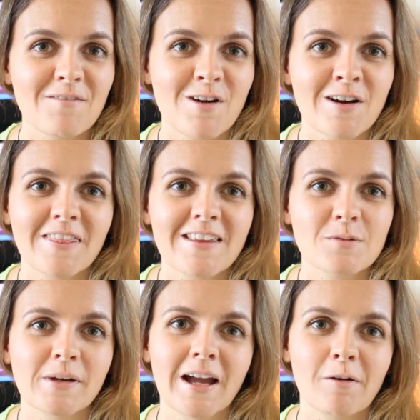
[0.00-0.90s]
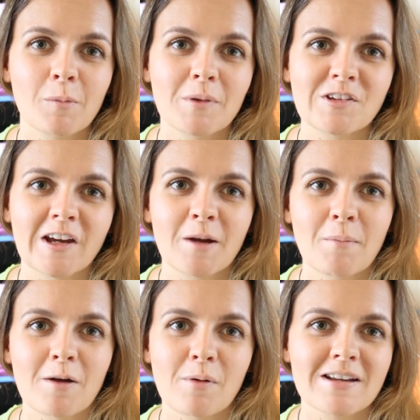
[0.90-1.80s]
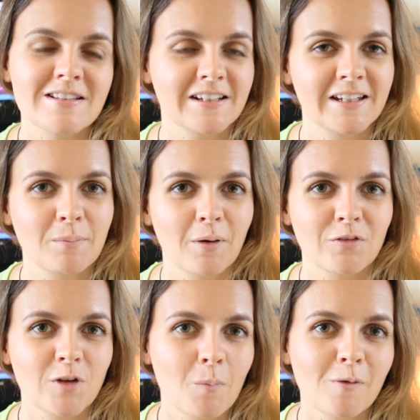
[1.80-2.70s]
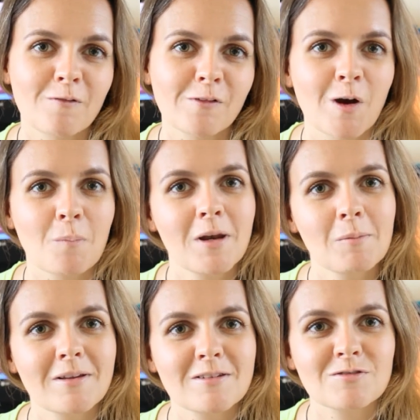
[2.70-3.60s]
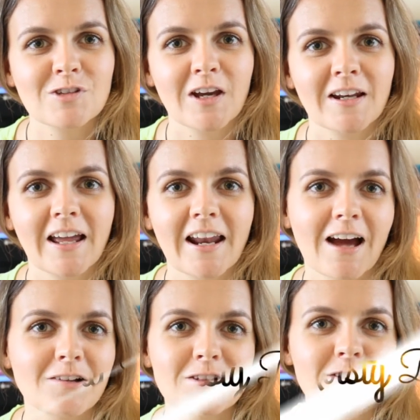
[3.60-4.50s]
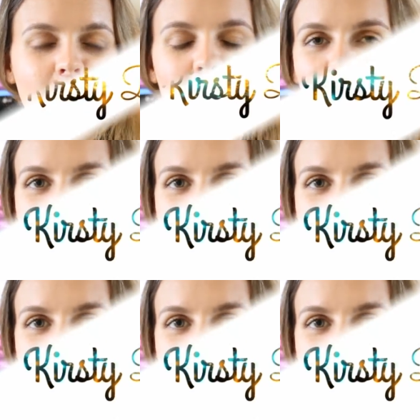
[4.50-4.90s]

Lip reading: everyone, this week I'm going to be sharing my ways to keep on top of your minimalism journey and how to stop the